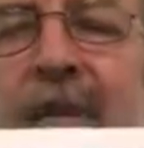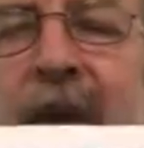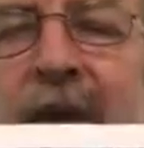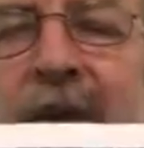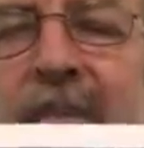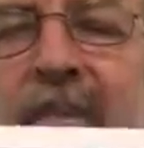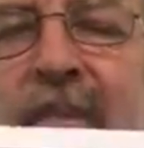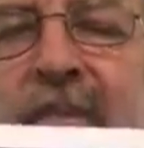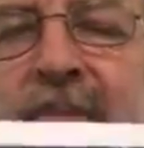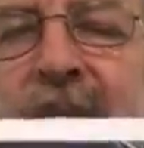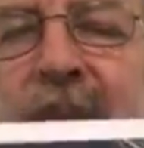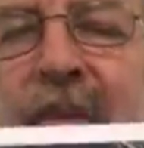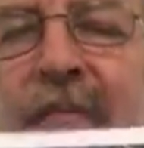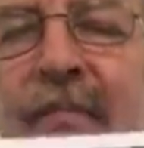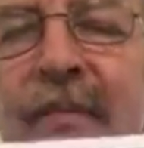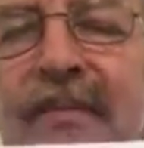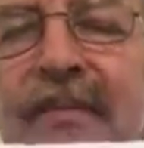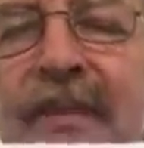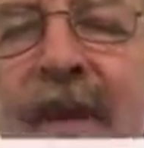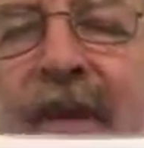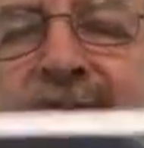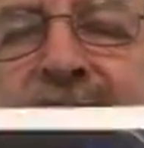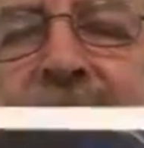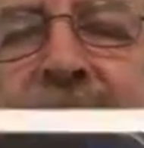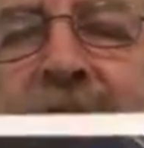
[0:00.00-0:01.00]
fucked with
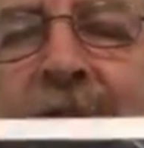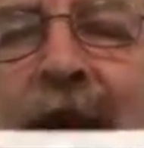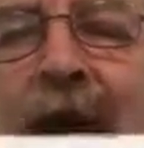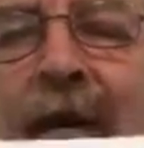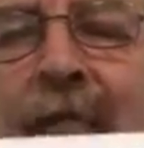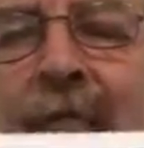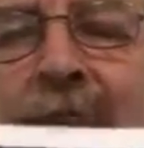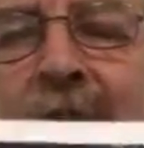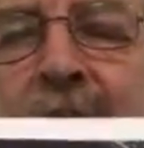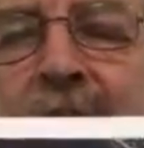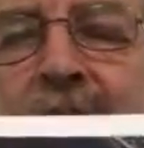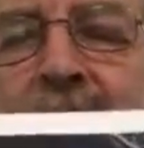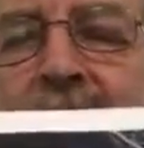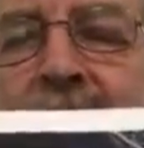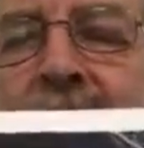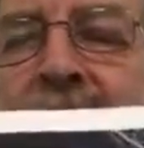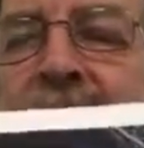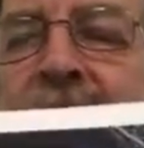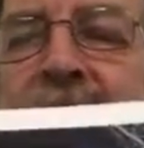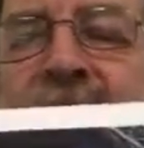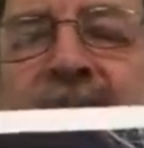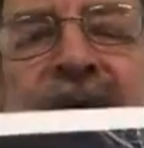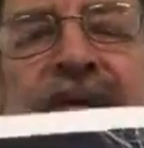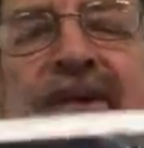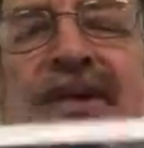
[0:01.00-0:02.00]
it. That's amber.
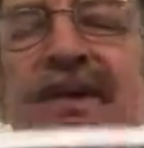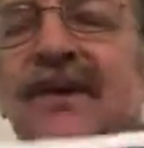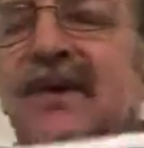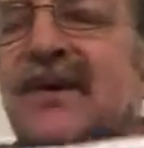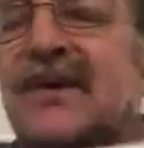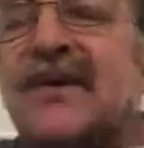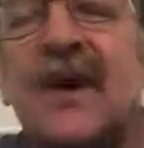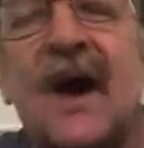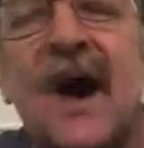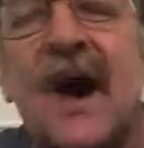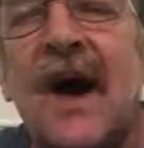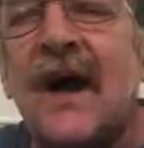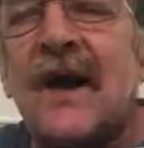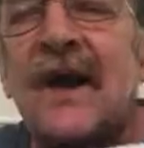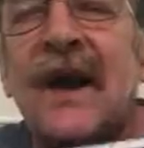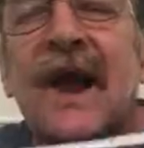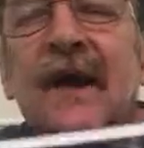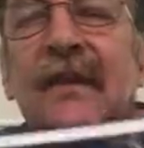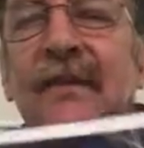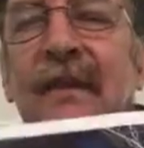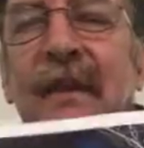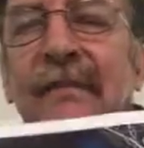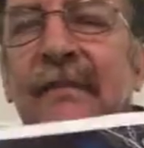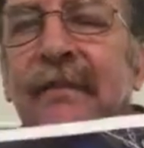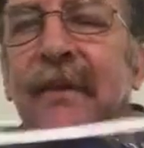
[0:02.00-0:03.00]
This is not
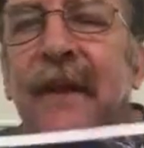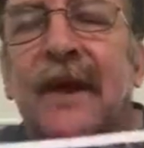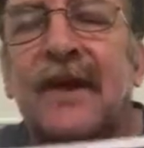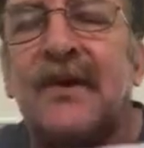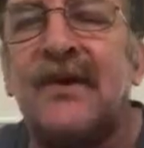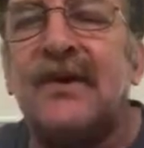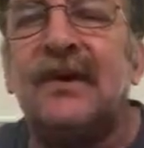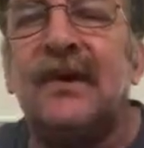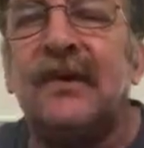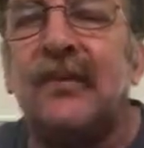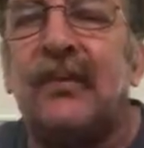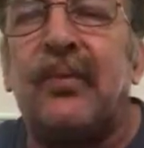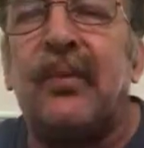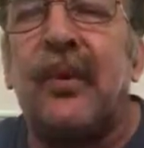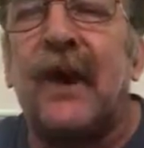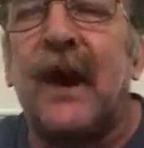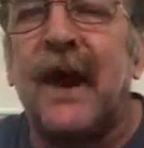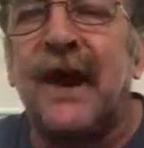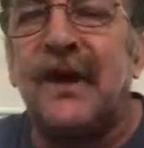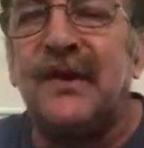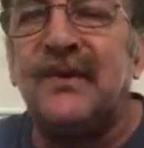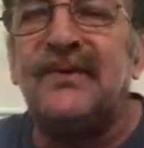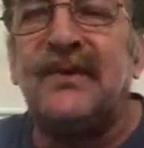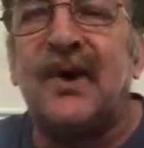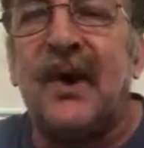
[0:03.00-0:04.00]
a reflection of
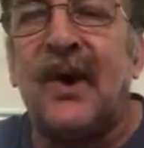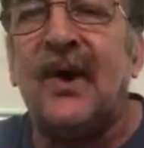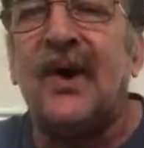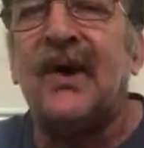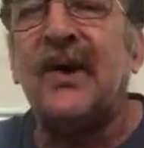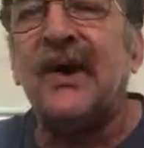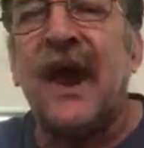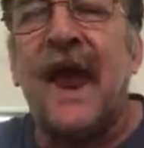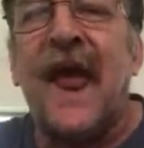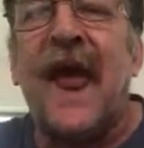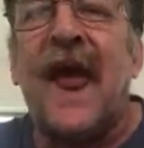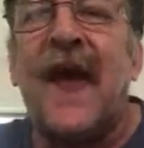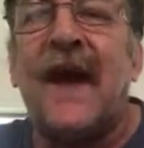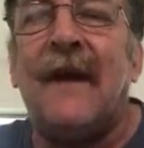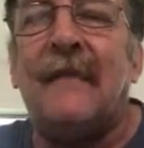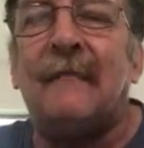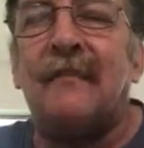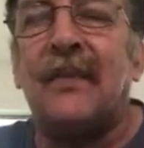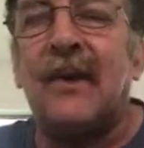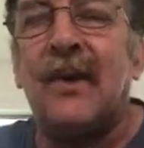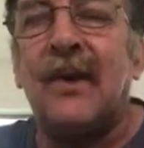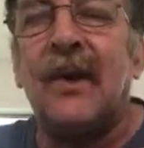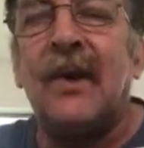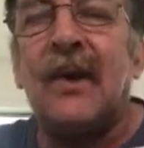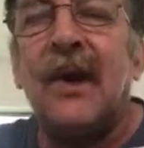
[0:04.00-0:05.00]
red turning
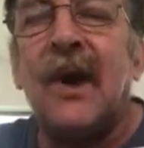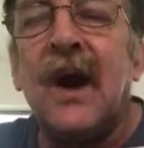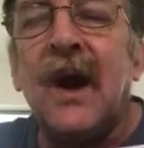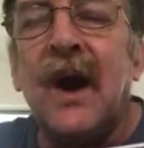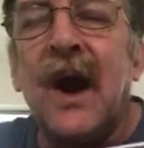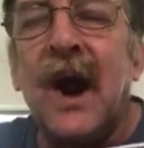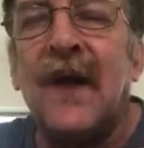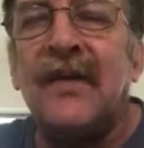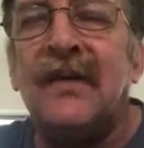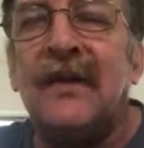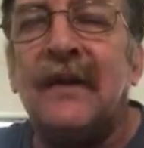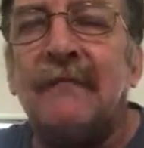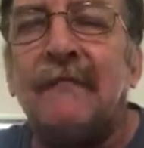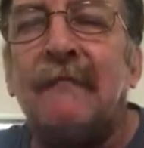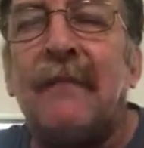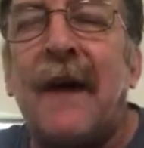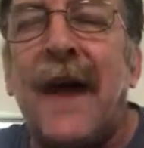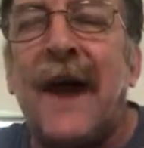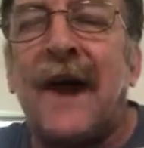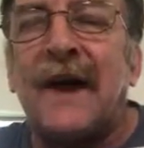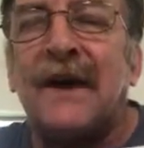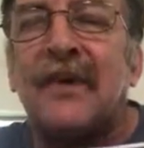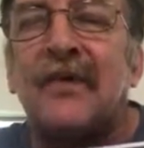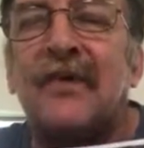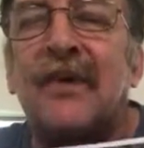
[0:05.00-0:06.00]
amber and then
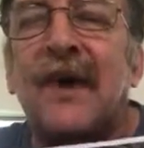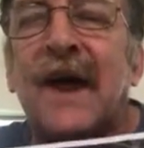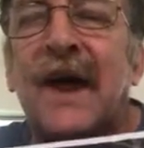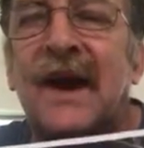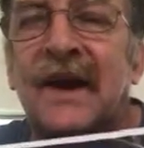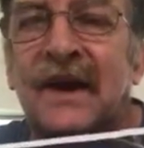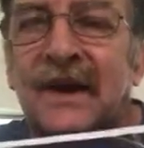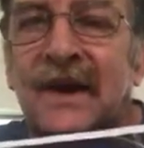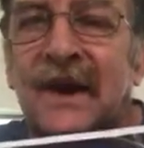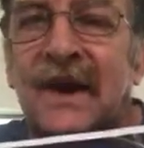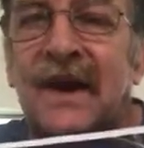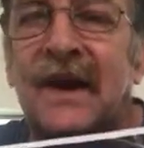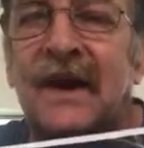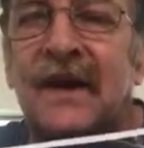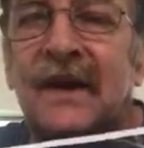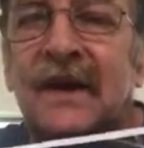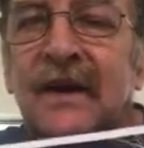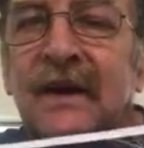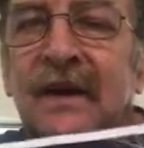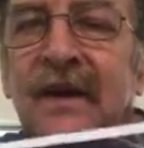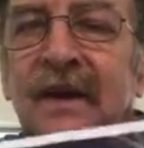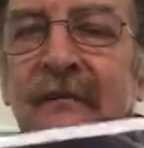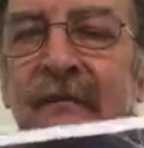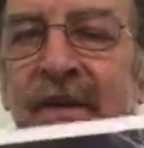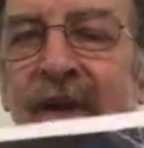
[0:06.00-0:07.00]
back to red again
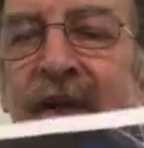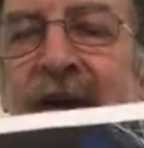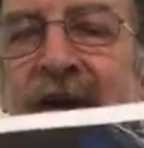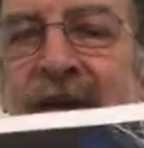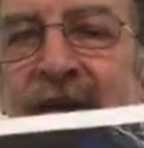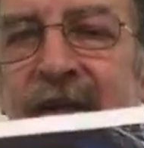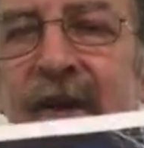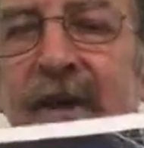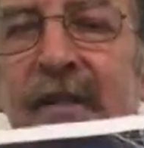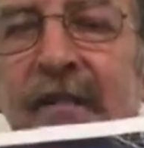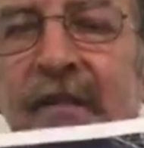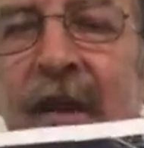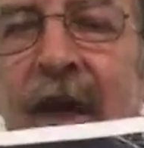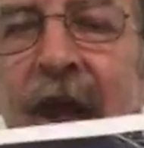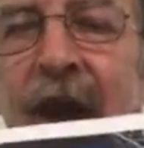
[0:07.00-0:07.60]
because of the